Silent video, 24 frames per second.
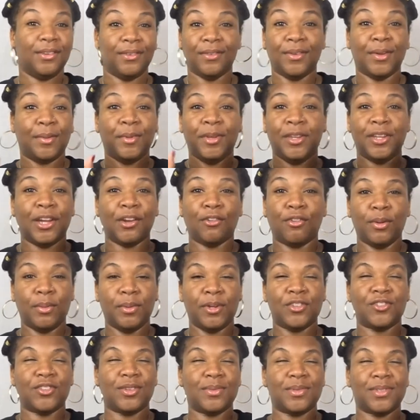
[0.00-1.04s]
I mean not Crème of
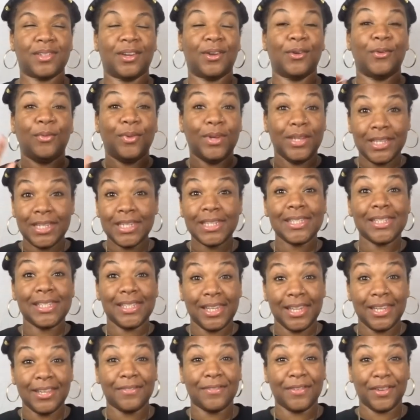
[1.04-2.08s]
Nature, I'm sorry, we just
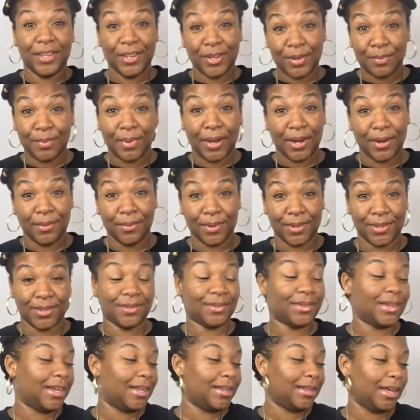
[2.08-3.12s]
love Eden Bodyworks.
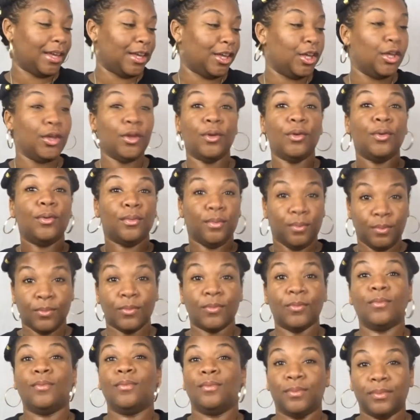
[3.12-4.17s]
Okay, like
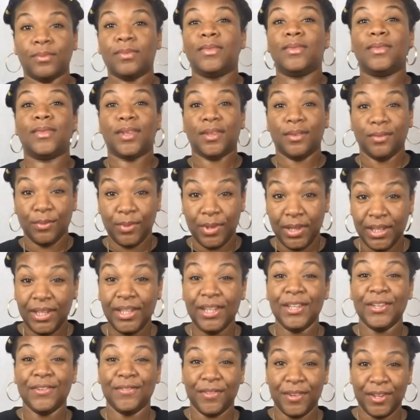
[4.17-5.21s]
we
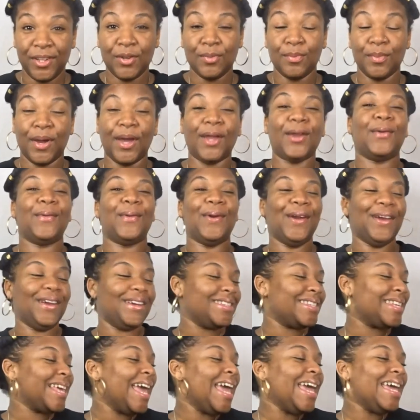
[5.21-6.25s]
live for Eden Bodyworks.
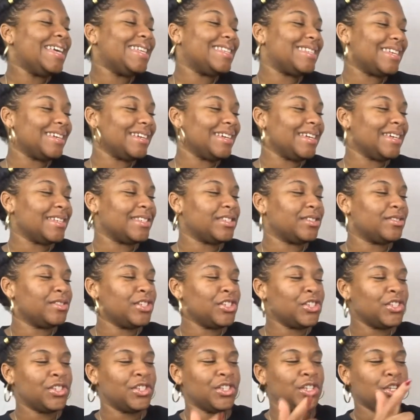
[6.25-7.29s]
So yeah, so this
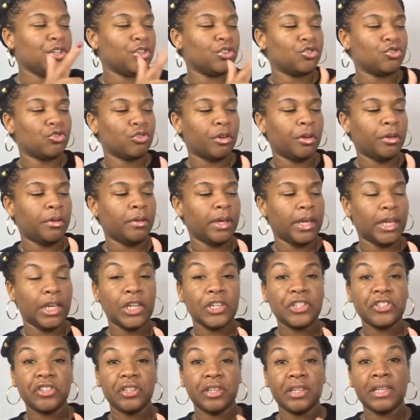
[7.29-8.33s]
is the Control
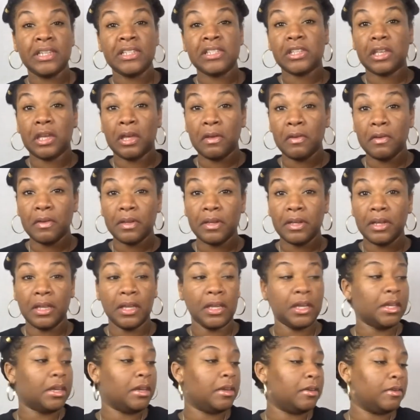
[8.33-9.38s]
Edge Glaze
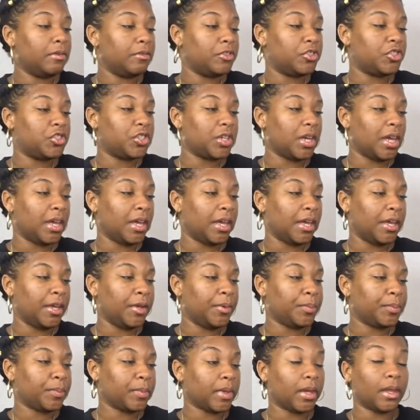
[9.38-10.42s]
Coconut Shea